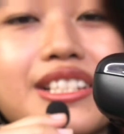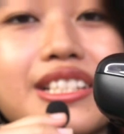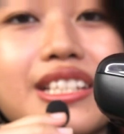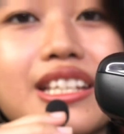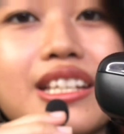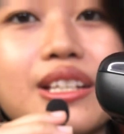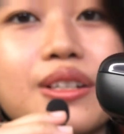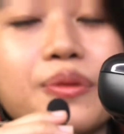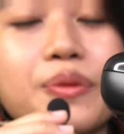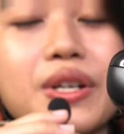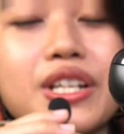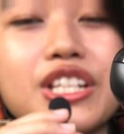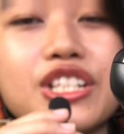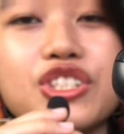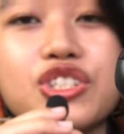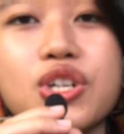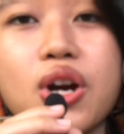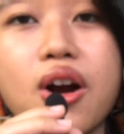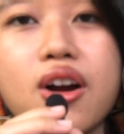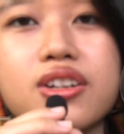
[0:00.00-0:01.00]
see when
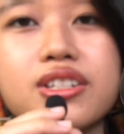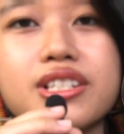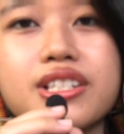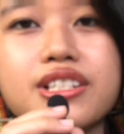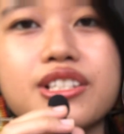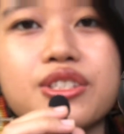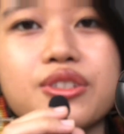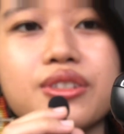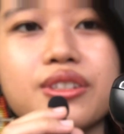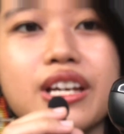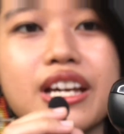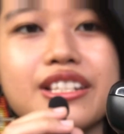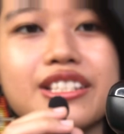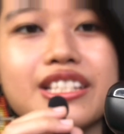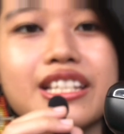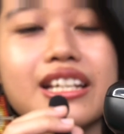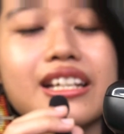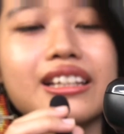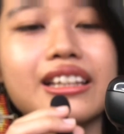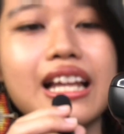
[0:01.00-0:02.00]
it charges you can
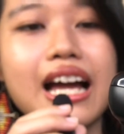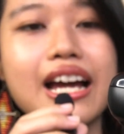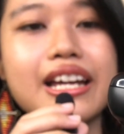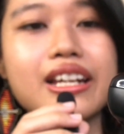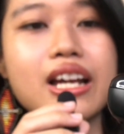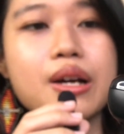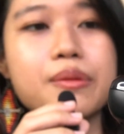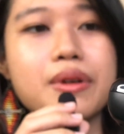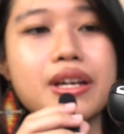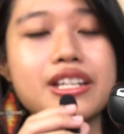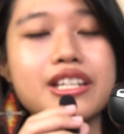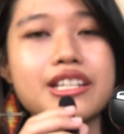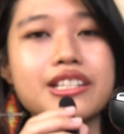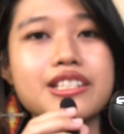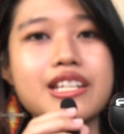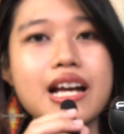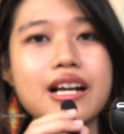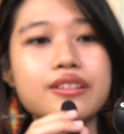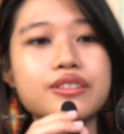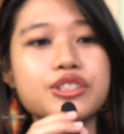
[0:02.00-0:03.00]
see it light up and
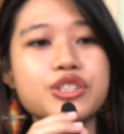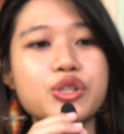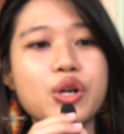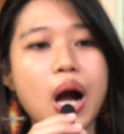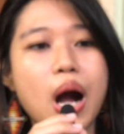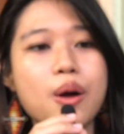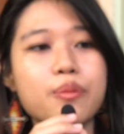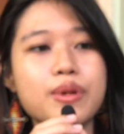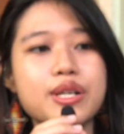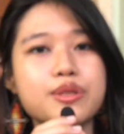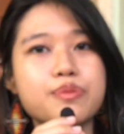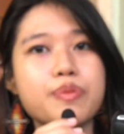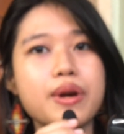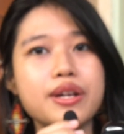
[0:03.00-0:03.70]
it tells you how much